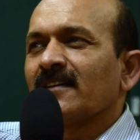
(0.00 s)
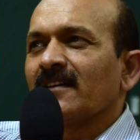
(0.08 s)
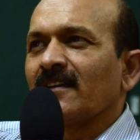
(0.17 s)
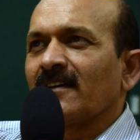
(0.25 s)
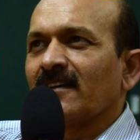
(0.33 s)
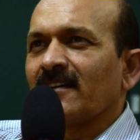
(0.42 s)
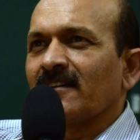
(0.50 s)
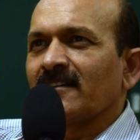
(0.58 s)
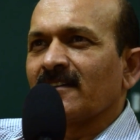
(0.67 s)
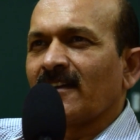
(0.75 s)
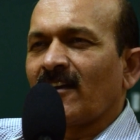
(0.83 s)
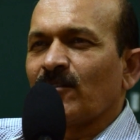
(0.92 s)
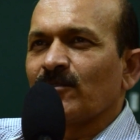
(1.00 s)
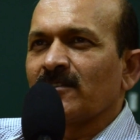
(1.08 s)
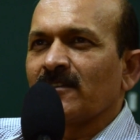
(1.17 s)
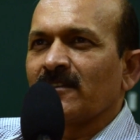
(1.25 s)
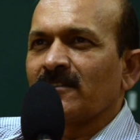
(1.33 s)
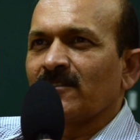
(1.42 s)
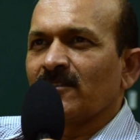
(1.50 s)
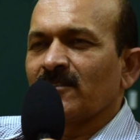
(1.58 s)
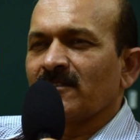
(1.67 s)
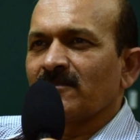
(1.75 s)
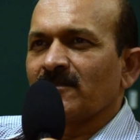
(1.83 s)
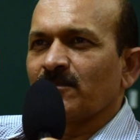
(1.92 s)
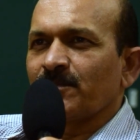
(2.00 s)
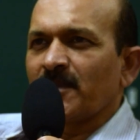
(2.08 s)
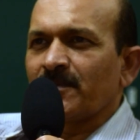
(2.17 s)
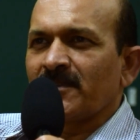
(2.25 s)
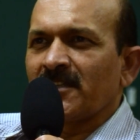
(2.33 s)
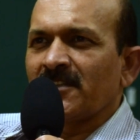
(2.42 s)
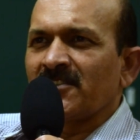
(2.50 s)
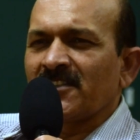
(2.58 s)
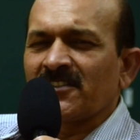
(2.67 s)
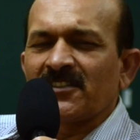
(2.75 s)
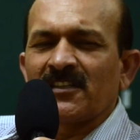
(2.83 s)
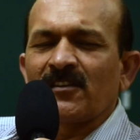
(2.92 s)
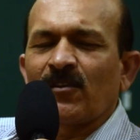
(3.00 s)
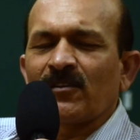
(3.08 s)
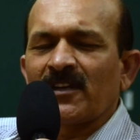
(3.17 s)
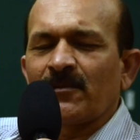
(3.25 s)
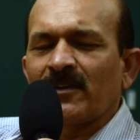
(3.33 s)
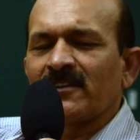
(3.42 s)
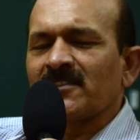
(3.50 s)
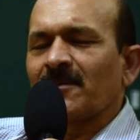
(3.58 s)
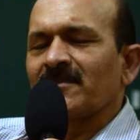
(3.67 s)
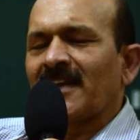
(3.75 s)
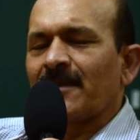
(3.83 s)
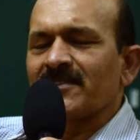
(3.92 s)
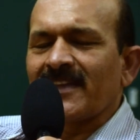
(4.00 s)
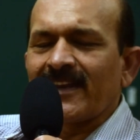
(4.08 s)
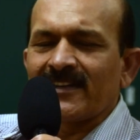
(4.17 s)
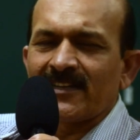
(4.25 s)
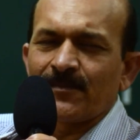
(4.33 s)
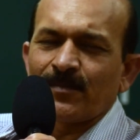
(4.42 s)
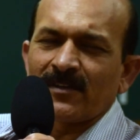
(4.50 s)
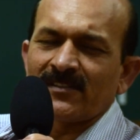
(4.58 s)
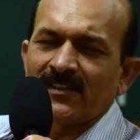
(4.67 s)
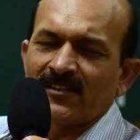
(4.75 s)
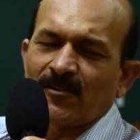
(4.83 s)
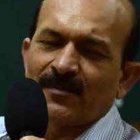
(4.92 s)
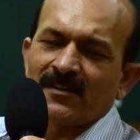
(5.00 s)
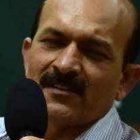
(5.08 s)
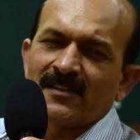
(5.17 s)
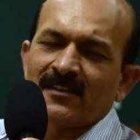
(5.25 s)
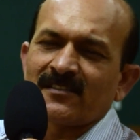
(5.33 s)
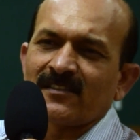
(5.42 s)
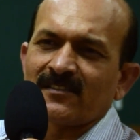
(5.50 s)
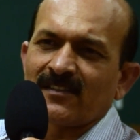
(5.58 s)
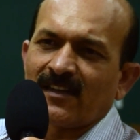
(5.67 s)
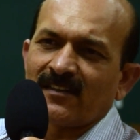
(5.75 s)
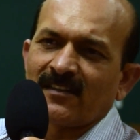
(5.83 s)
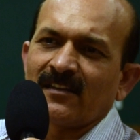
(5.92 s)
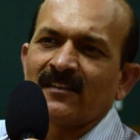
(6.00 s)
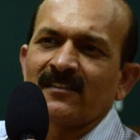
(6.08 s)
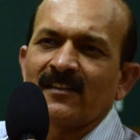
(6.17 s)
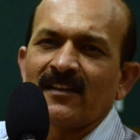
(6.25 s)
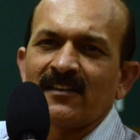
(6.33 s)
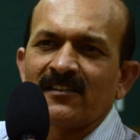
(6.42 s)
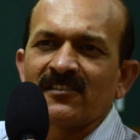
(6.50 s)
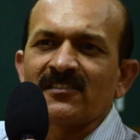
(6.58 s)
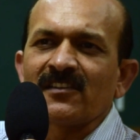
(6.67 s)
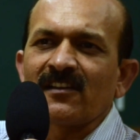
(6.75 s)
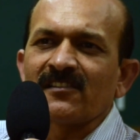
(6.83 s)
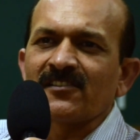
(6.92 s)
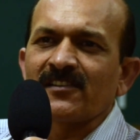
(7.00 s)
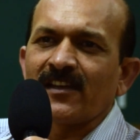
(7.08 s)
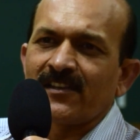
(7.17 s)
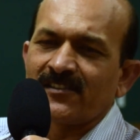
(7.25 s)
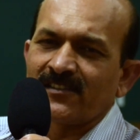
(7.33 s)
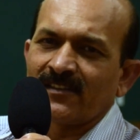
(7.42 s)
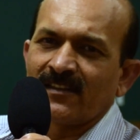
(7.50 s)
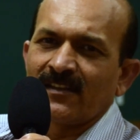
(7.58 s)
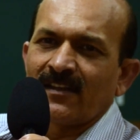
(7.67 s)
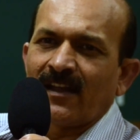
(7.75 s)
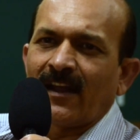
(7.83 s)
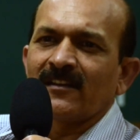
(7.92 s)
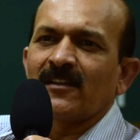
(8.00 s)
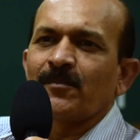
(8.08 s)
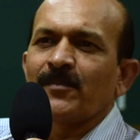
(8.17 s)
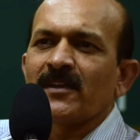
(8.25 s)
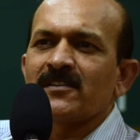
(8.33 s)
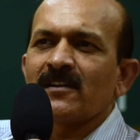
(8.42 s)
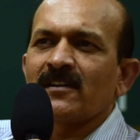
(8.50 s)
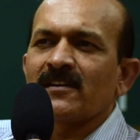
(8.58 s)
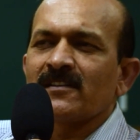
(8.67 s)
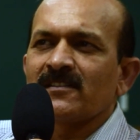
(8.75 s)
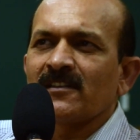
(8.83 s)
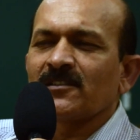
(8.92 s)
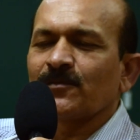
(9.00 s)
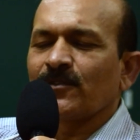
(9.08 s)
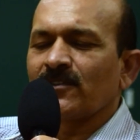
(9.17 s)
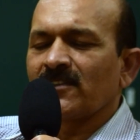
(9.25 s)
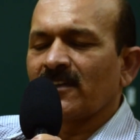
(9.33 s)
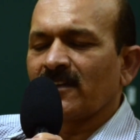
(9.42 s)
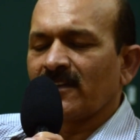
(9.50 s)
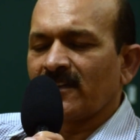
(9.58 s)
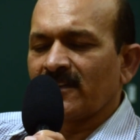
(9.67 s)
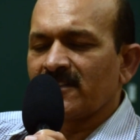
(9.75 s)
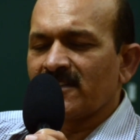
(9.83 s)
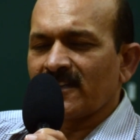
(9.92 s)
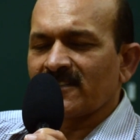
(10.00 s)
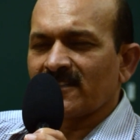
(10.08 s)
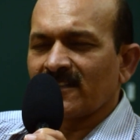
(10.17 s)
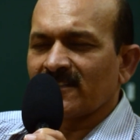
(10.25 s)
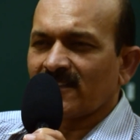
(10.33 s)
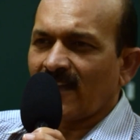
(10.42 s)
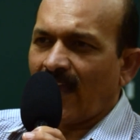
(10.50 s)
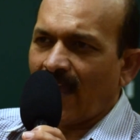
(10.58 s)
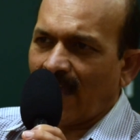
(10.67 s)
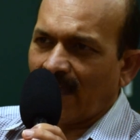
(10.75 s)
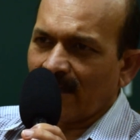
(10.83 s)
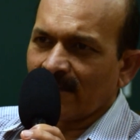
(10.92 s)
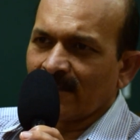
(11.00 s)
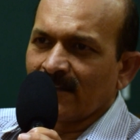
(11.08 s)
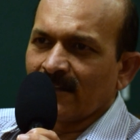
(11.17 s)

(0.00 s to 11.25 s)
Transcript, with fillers: uh, around uh, no 50 60 or even sometimes 80 percent of rejections are there in the initial stage and the major reasons for the rejections are